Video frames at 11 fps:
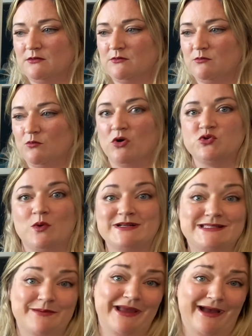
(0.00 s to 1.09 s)
more towards
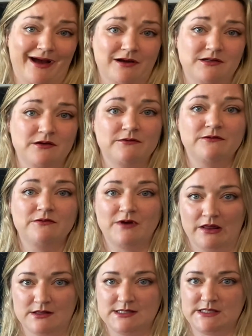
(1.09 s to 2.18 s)
semi-active
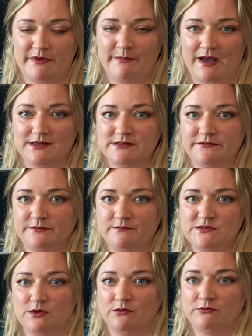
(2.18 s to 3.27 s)
rather than semi-passive.
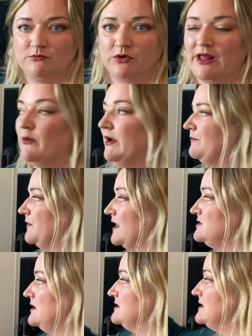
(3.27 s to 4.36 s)
So more that way, because
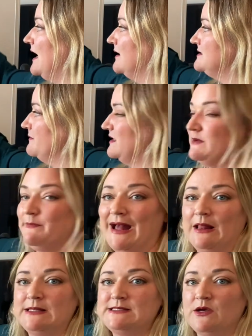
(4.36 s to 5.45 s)
you need to add something to
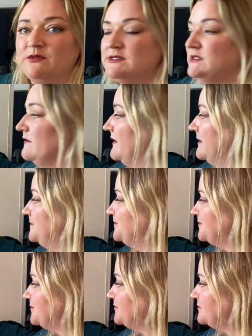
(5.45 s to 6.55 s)
balance out the sulfate.
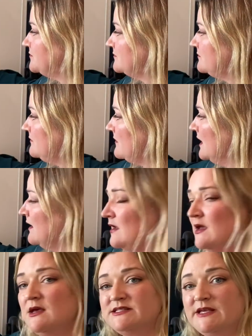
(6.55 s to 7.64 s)

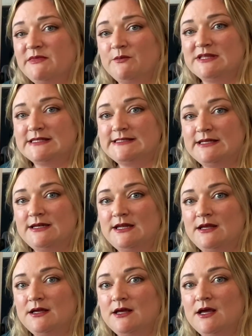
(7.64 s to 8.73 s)
Same thing with
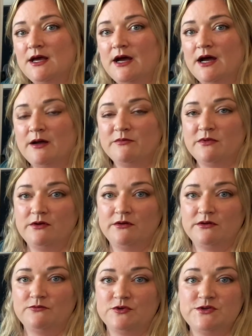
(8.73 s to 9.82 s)
acidity.
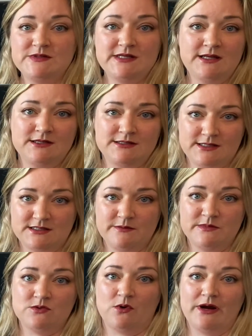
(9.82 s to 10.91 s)
Reducing
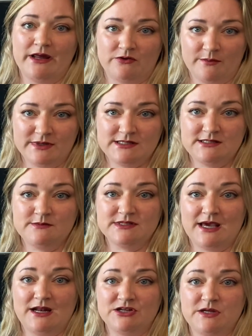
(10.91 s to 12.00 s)
systems or anaerobic systems
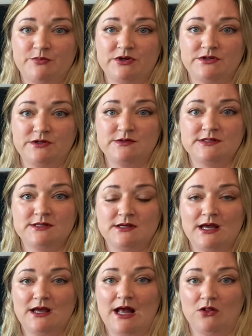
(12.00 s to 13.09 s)
can actually produce
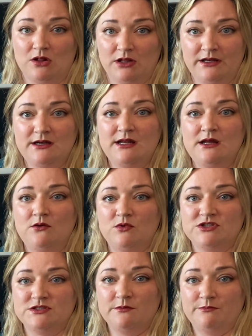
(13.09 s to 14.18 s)
alkalinity,
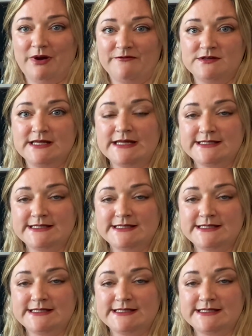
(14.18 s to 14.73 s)
which buffers against